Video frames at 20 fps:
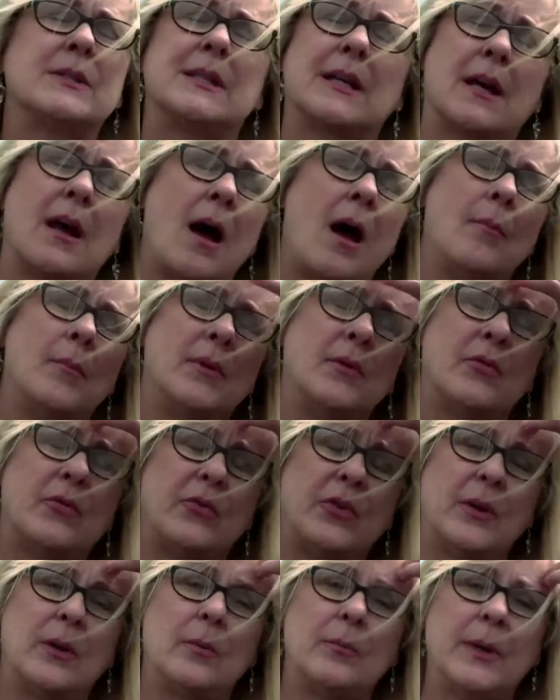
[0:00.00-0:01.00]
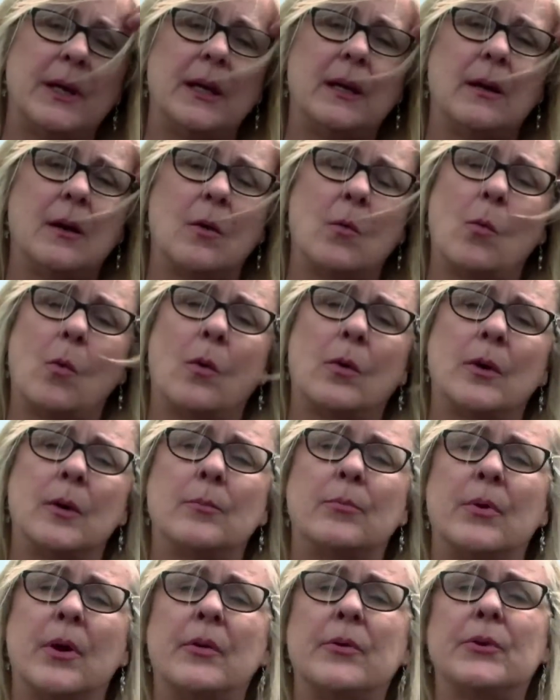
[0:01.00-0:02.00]
to come and film here. Warner
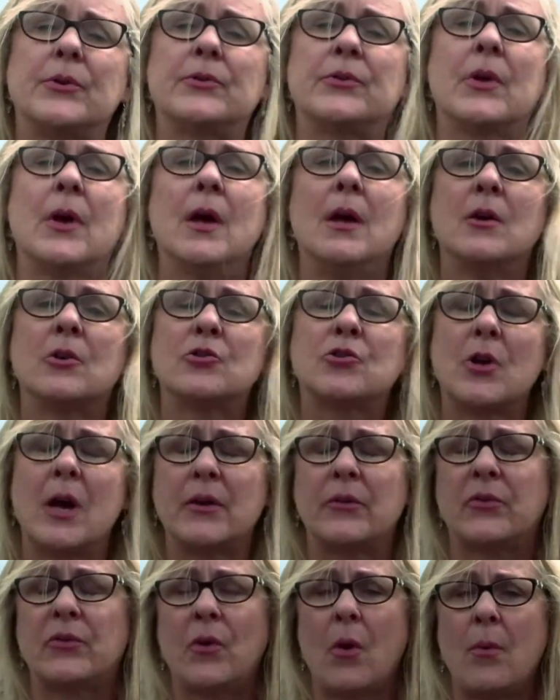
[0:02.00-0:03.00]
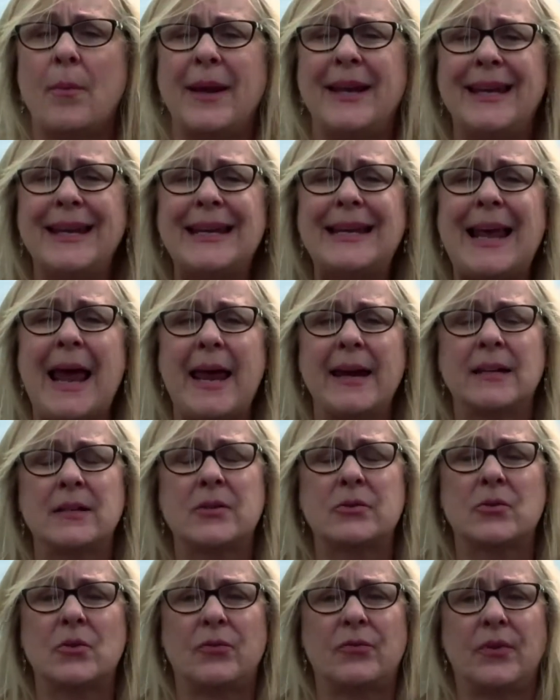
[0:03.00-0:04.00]
Brothers shot so many
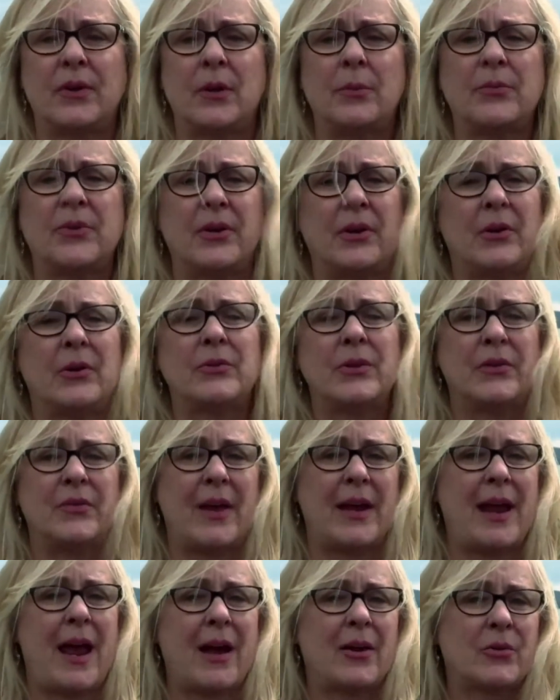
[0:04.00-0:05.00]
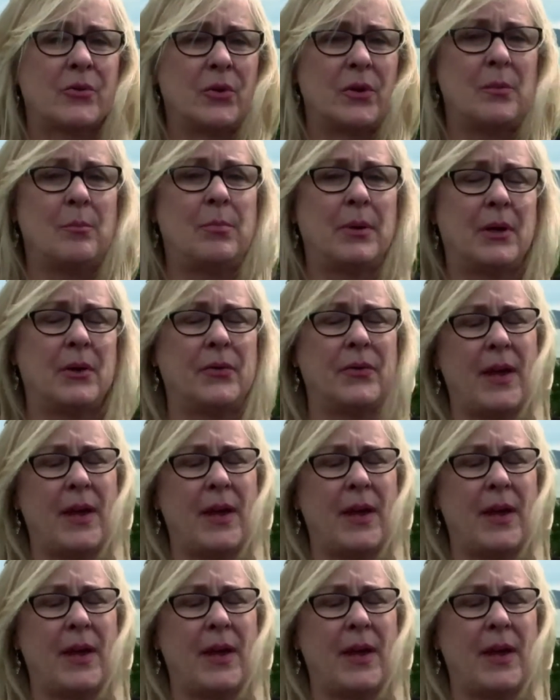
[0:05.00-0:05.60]
gangster films here that they actually built